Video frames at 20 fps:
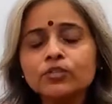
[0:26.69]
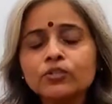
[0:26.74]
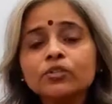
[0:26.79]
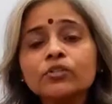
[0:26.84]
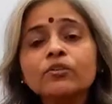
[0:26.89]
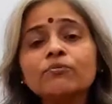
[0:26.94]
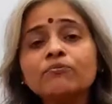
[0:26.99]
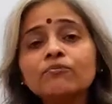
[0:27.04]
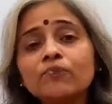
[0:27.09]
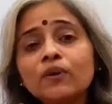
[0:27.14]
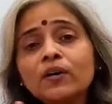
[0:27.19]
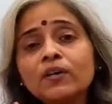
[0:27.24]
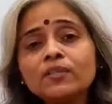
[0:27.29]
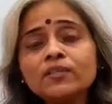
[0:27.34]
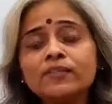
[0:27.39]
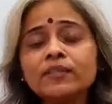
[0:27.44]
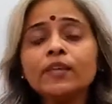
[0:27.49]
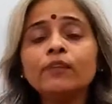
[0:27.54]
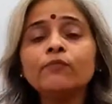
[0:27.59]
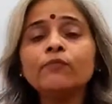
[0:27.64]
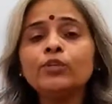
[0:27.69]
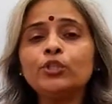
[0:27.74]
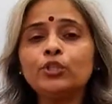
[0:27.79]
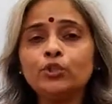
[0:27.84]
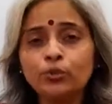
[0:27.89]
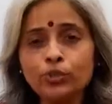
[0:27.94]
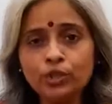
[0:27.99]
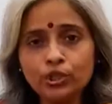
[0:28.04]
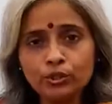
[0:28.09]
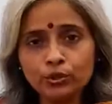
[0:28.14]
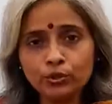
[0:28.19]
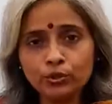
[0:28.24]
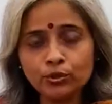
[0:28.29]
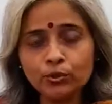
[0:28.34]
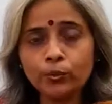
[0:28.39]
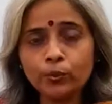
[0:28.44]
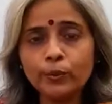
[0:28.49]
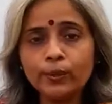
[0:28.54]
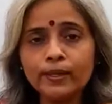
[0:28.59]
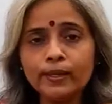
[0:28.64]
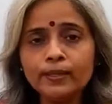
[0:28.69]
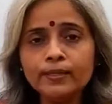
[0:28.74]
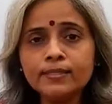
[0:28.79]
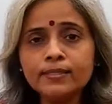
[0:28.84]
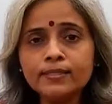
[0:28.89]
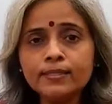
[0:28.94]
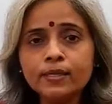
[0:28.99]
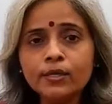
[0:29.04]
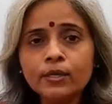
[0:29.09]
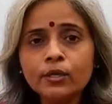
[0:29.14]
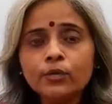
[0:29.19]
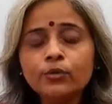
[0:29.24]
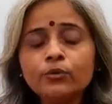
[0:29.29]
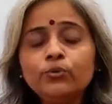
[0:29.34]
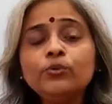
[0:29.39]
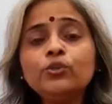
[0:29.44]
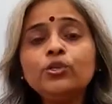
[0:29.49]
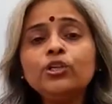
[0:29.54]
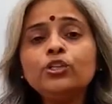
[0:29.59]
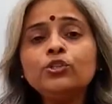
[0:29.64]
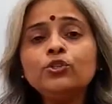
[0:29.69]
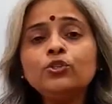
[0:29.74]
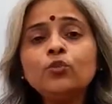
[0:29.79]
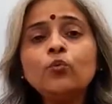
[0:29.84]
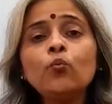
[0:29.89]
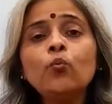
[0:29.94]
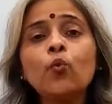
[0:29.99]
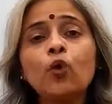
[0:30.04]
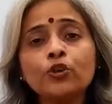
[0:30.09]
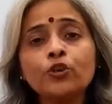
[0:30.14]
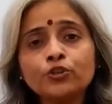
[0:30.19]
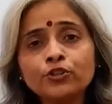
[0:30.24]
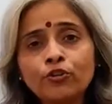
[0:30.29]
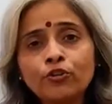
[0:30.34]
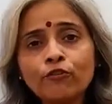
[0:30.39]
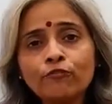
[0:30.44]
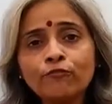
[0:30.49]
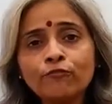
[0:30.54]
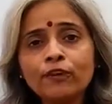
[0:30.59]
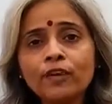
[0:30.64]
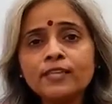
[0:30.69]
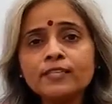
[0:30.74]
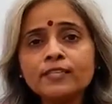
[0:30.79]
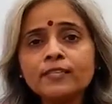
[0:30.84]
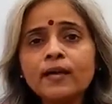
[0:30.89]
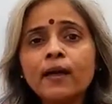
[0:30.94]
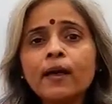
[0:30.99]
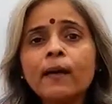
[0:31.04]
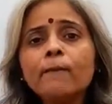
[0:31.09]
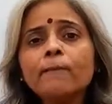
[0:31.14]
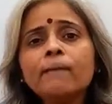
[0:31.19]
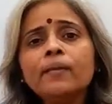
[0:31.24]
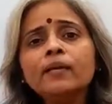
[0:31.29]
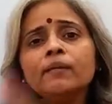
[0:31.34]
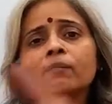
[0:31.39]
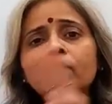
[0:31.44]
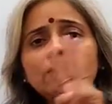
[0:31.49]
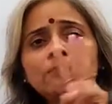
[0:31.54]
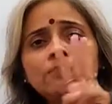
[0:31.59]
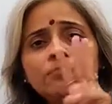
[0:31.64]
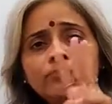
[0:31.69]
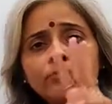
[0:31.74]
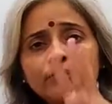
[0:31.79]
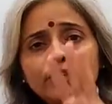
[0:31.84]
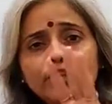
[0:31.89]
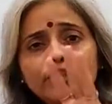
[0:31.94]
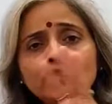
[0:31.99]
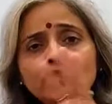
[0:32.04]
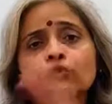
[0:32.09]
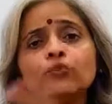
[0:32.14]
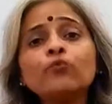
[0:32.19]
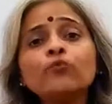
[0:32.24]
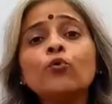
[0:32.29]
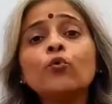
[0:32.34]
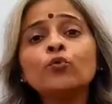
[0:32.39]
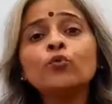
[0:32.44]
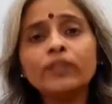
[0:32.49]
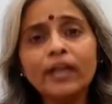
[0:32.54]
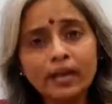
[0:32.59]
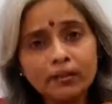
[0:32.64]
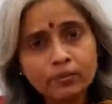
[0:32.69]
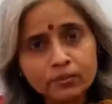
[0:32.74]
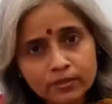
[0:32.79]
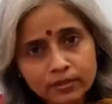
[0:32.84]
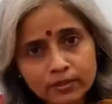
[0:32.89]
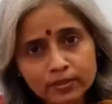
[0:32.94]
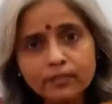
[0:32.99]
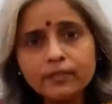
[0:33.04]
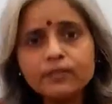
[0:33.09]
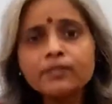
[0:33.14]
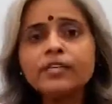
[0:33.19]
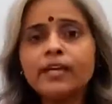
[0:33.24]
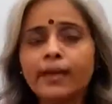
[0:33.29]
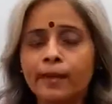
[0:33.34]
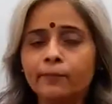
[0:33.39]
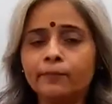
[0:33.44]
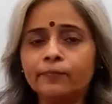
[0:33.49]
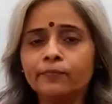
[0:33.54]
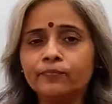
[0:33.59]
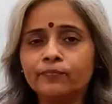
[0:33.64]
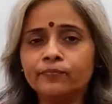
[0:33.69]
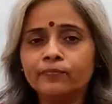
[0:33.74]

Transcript: So, the first thing which you need to do is, you need to wash your face minimum 3 to 4 times in a day.